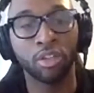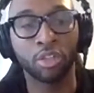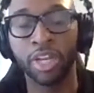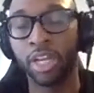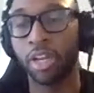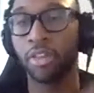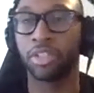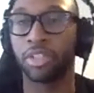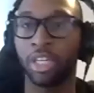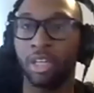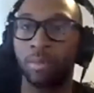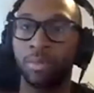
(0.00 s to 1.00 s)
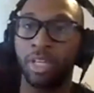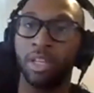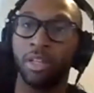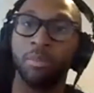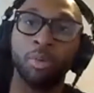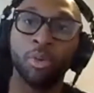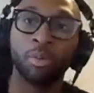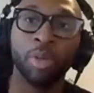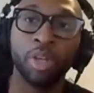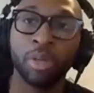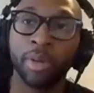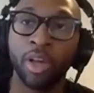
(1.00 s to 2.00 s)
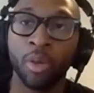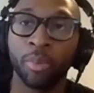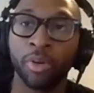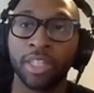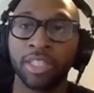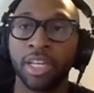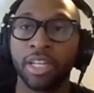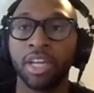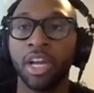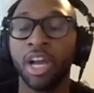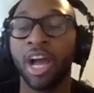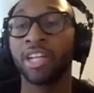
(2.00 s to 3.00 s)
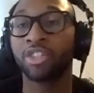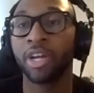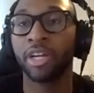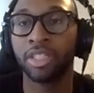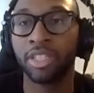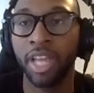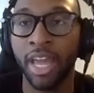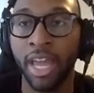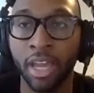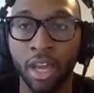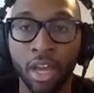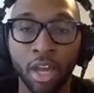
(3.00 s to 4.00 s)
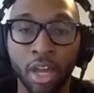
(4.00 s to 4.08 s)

training other teams and in building my own process, I try to stay